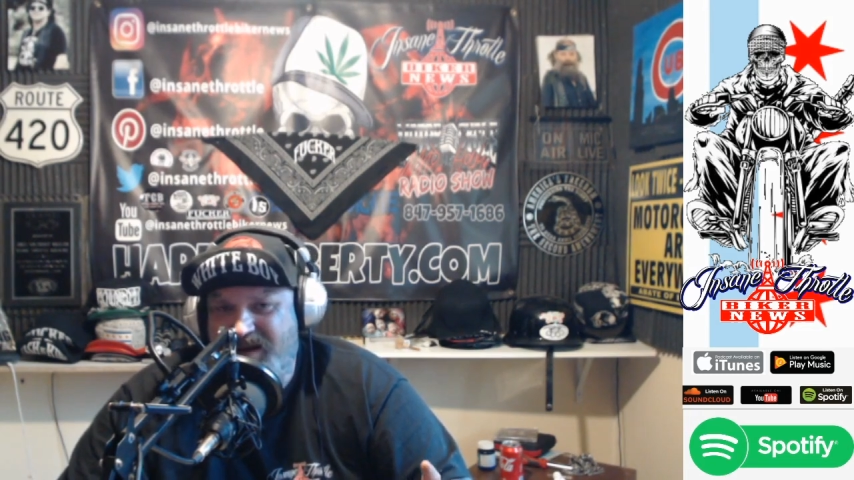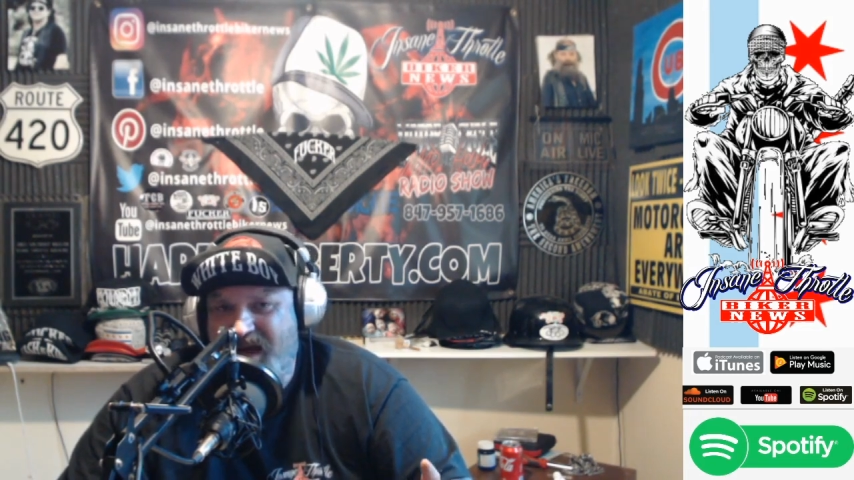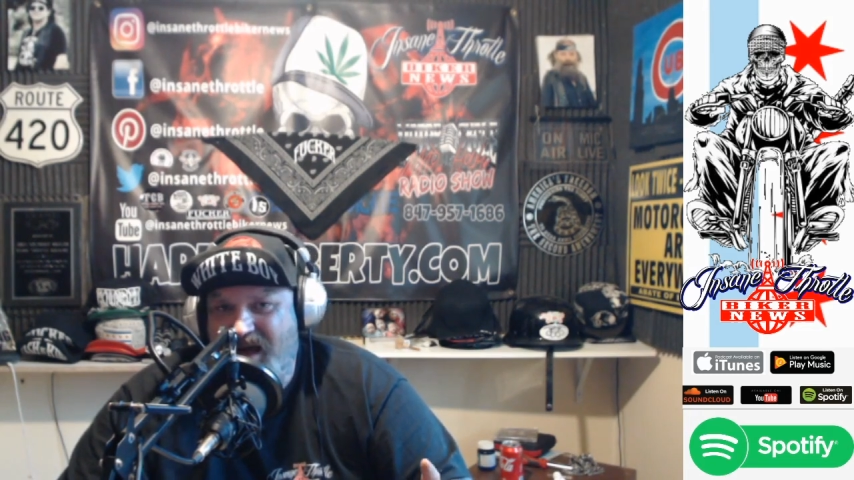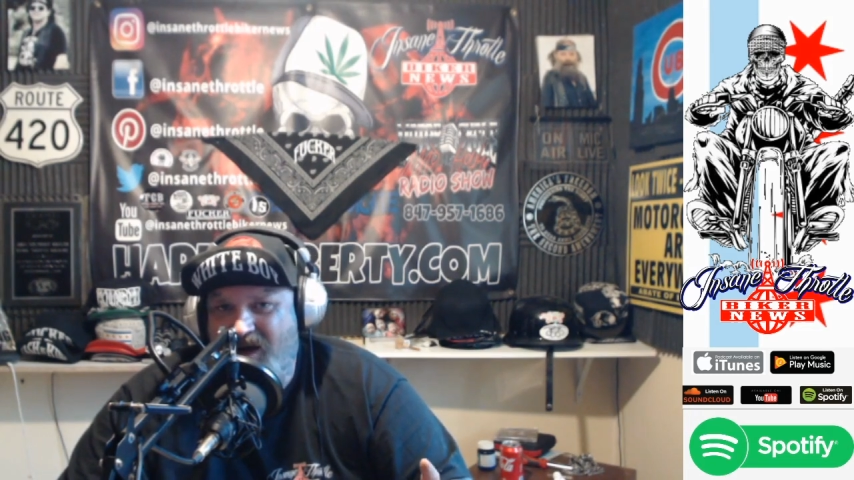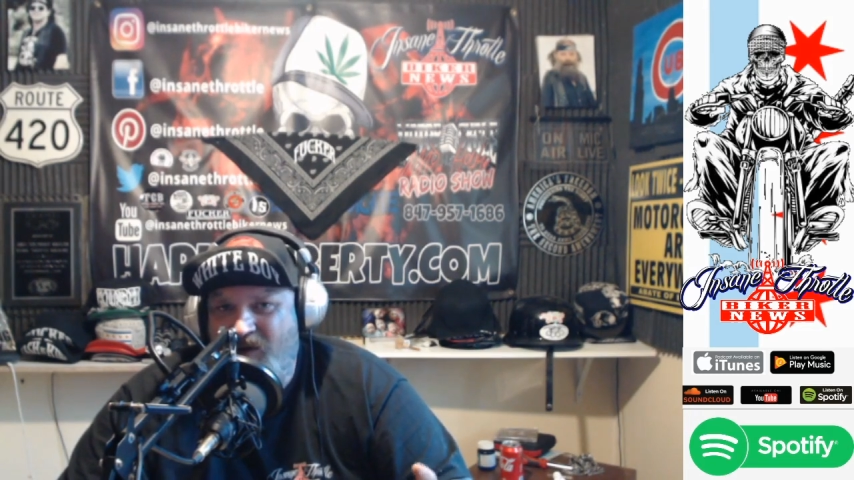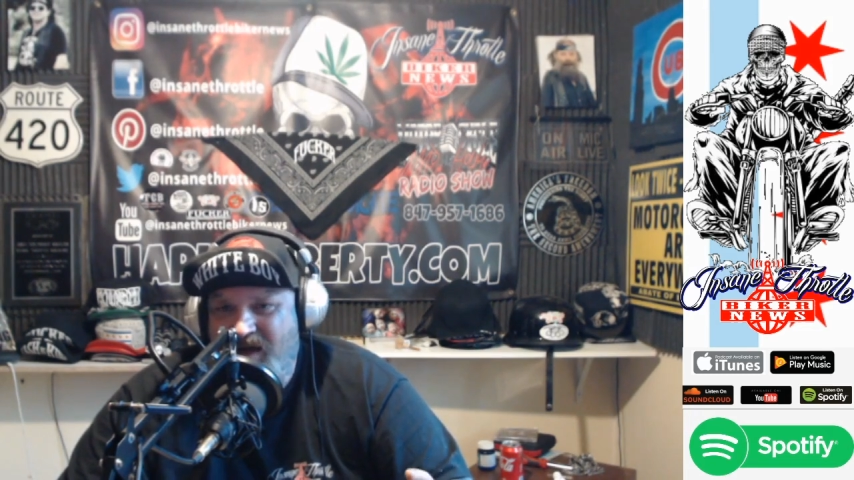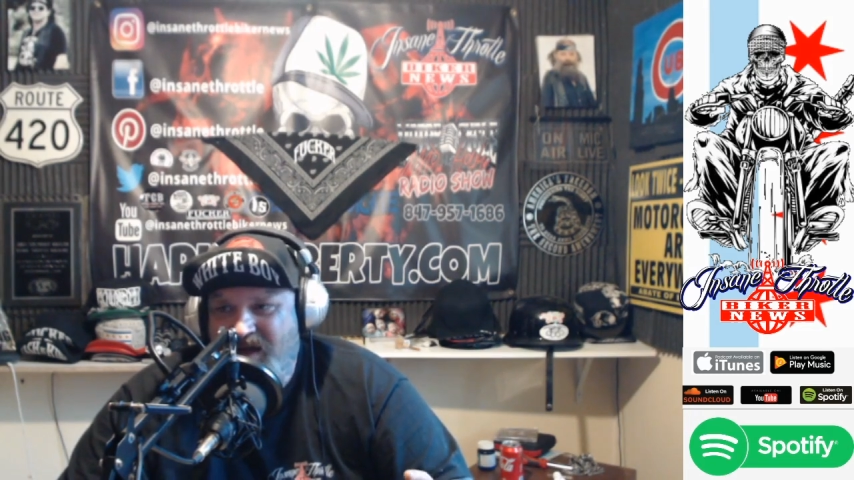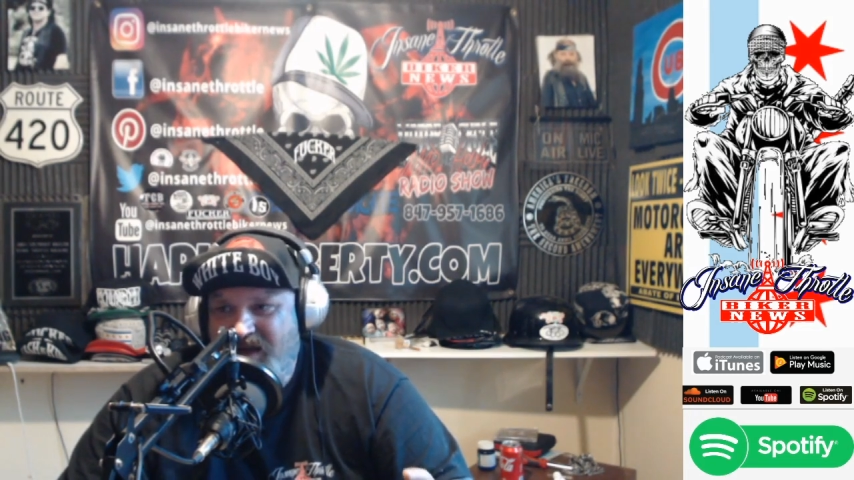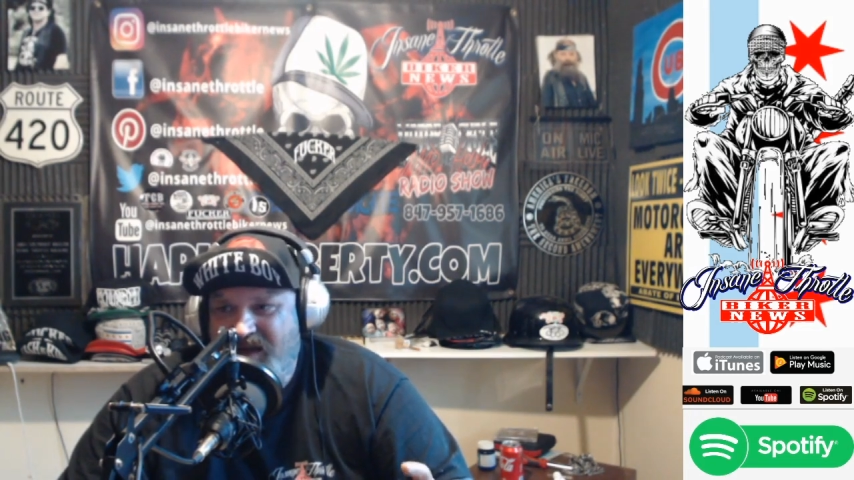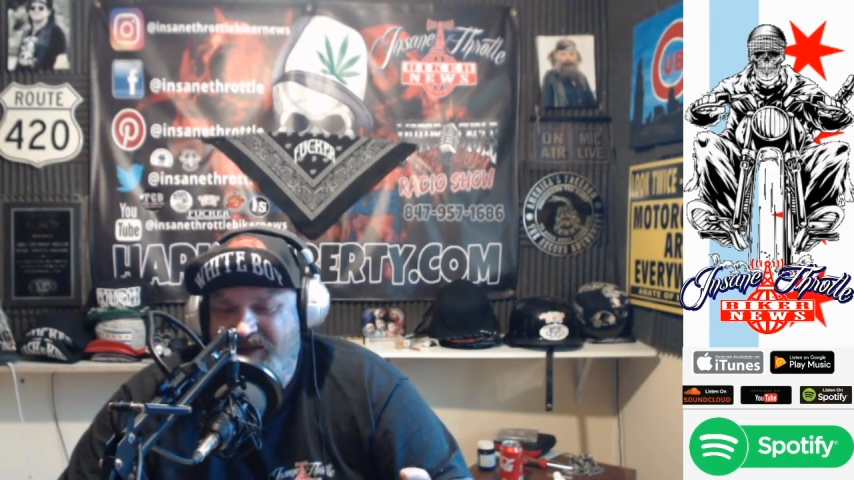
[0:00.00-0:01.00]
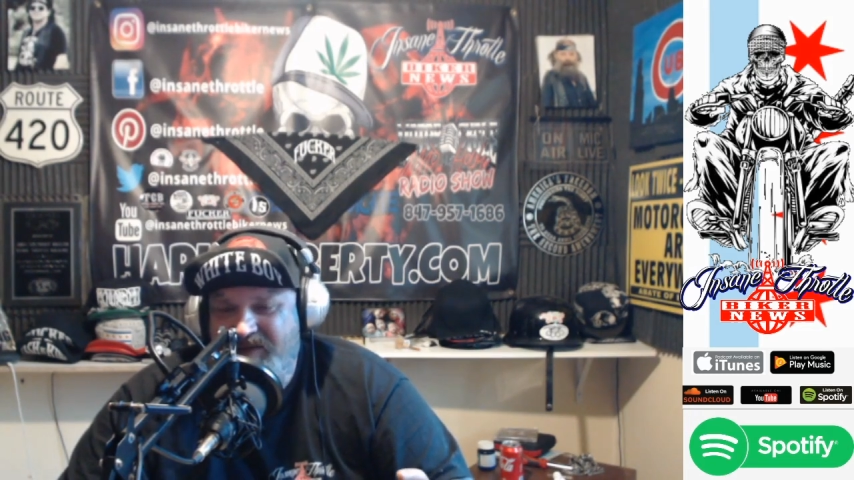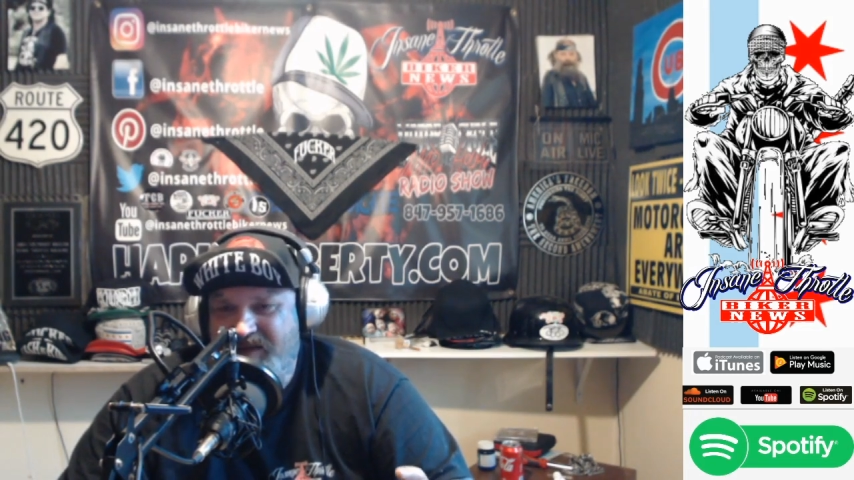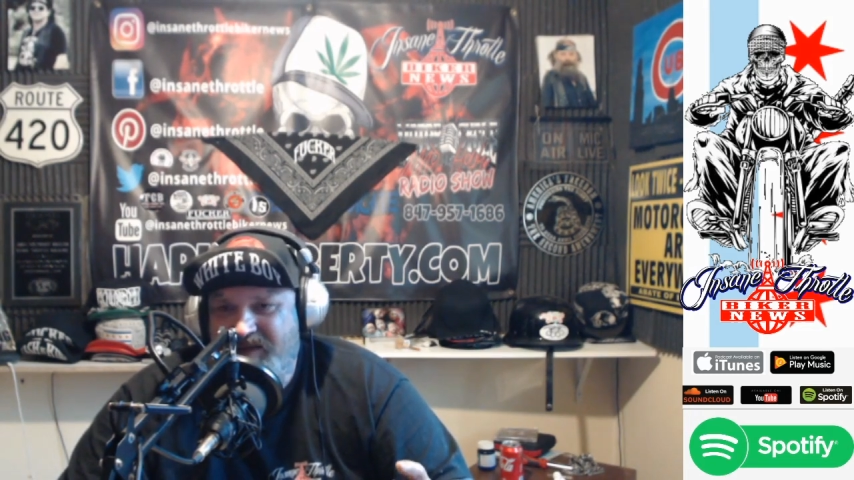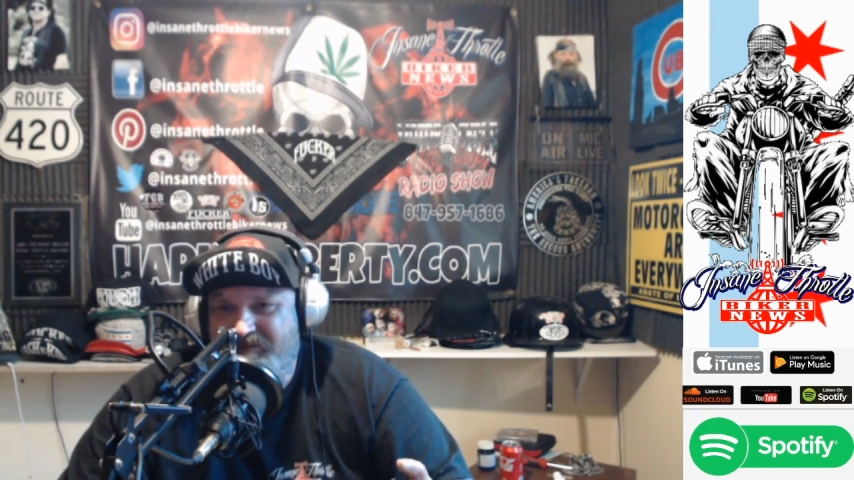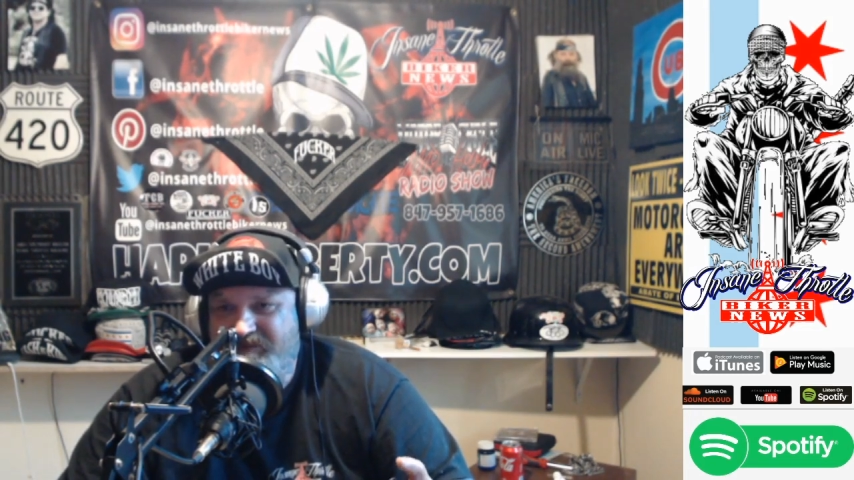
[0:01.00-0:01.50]
now, is
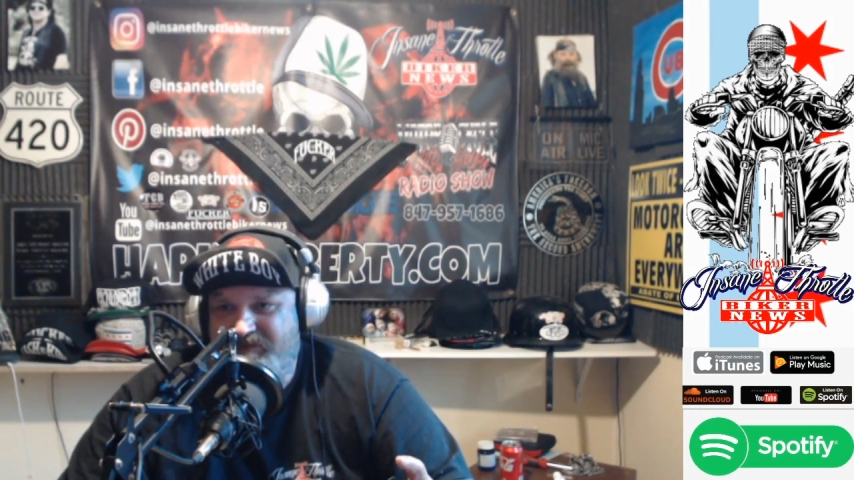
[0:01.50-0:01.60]
it